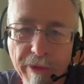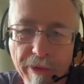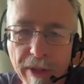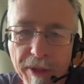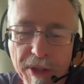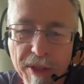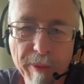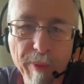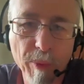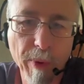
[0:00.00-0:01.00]
the
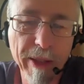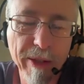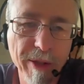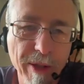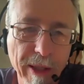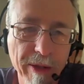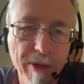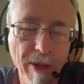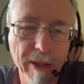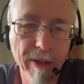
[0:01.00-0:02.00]
legitimate way to take
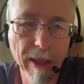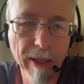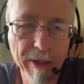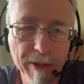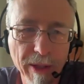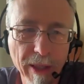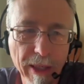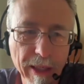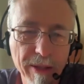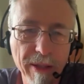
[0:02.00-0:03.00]
psychedelics
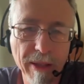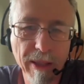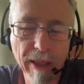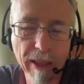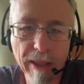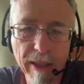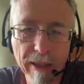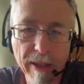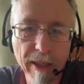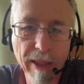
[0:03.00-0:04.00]
is in the clinic,